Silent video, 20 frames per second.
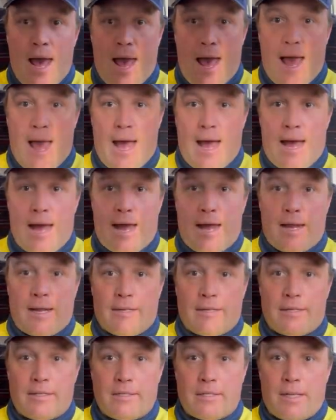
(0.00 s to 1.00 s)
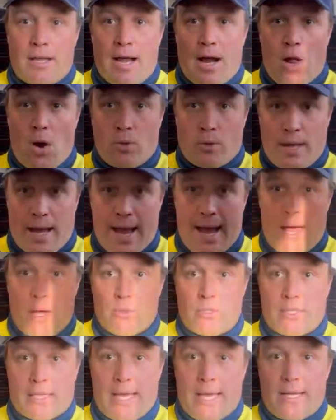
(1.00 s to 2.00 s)
and on how
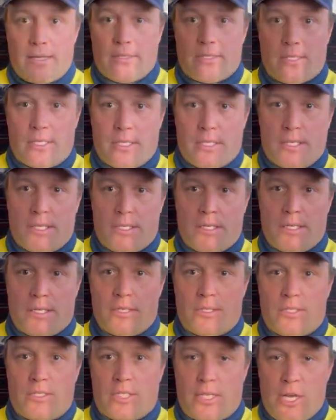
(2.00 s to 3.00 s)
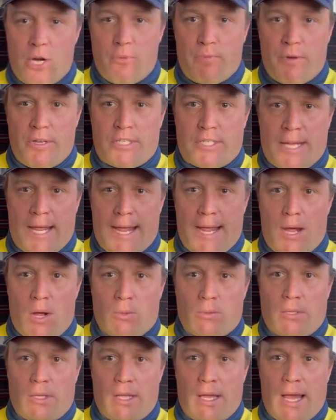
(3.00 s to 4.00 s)
to get to Tilbury
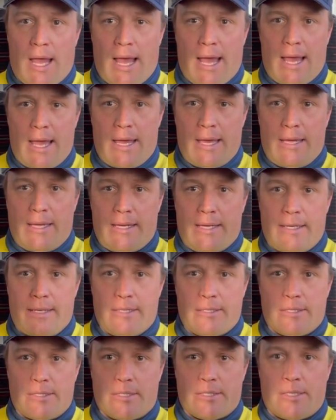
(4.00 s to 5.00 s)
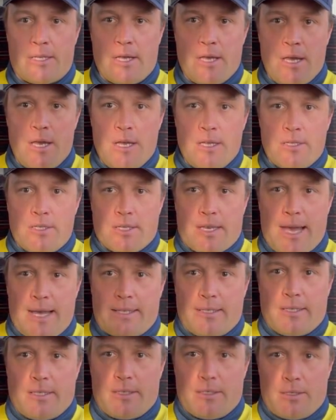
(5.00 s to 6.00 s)
Town is to get
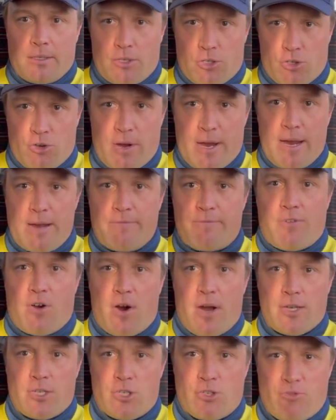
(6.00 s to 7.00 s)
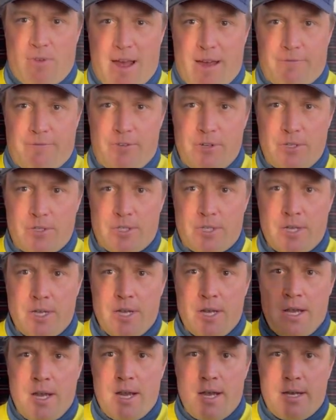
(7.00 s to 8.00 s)
the train via Stratford
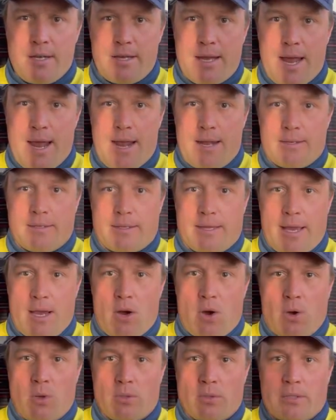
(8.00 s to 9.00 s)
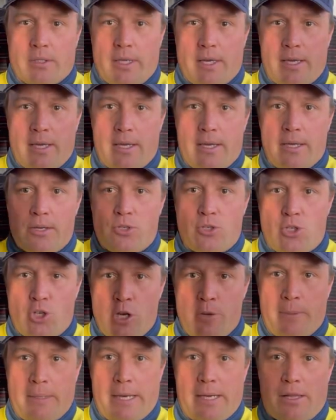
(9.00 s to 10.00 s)
and then get on the
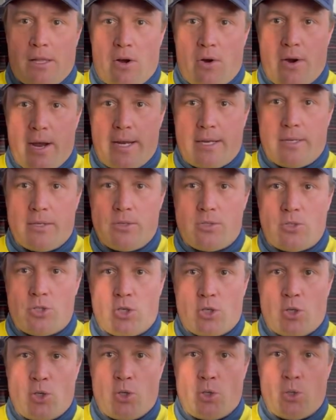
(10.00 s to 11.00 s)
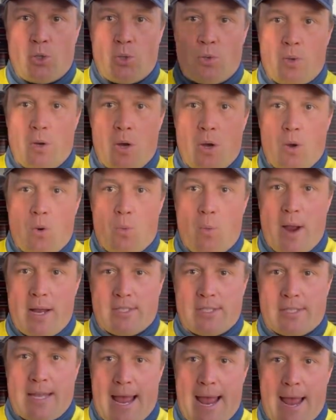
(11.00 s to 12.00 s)
Jubilee line to
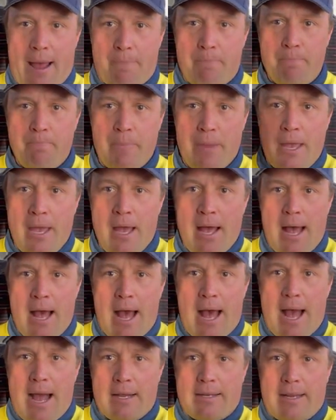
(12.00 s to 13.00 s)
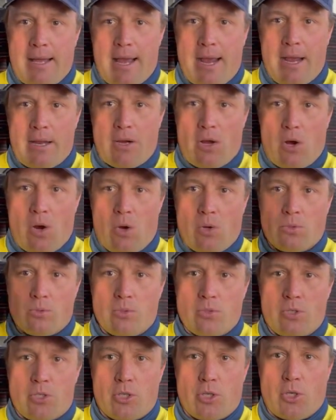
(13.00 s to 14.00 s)
West Ham and then
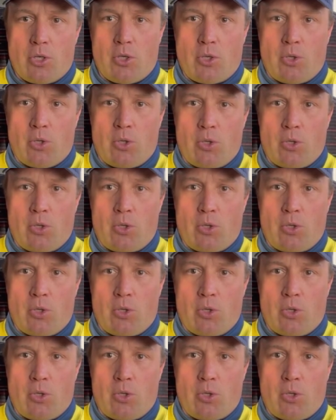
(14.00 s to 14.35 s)
on to